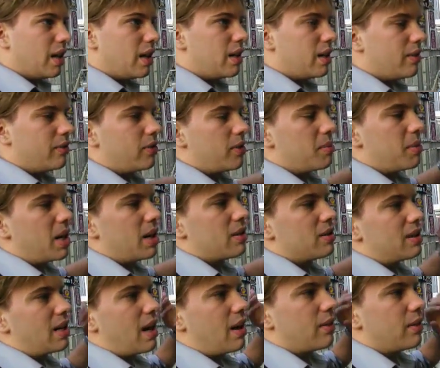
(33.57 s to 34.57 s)
And then from there
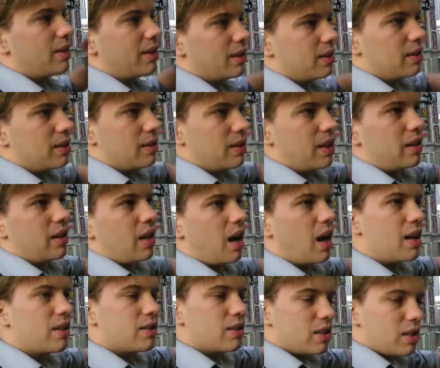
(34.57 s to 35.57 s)
south, you got the
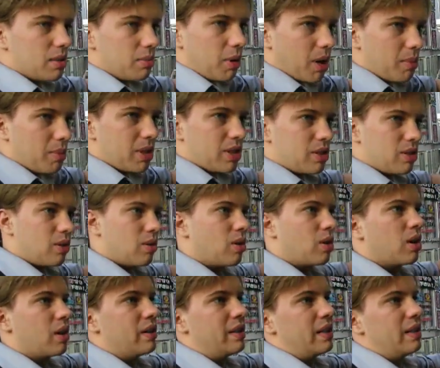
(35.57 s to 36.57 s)
Hanshi department
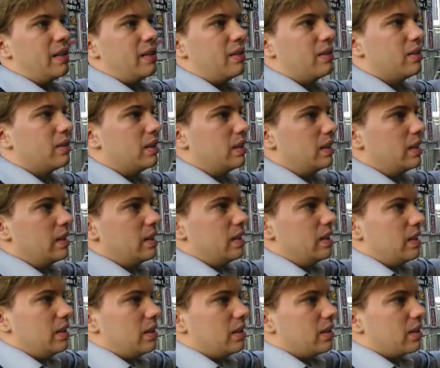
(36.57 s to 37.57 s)
store, and then you
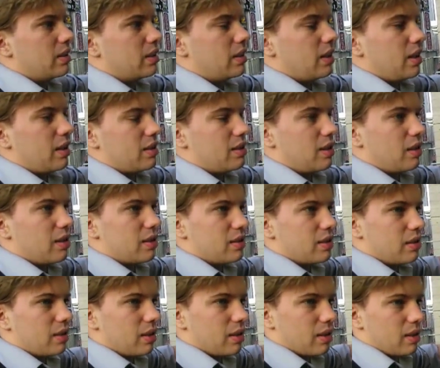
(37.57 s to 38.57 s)
kind of start
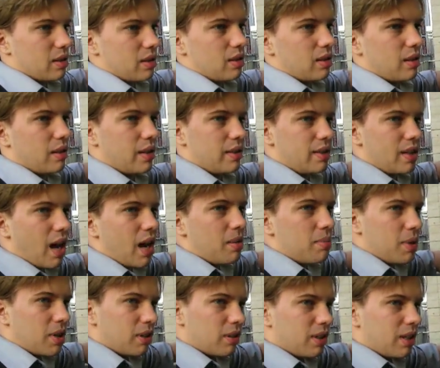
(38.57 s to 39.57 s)
into the
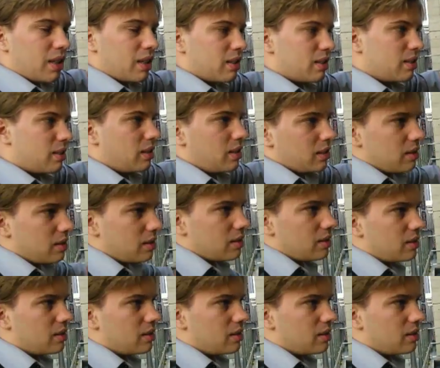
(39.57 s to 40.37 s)
Dai buildings and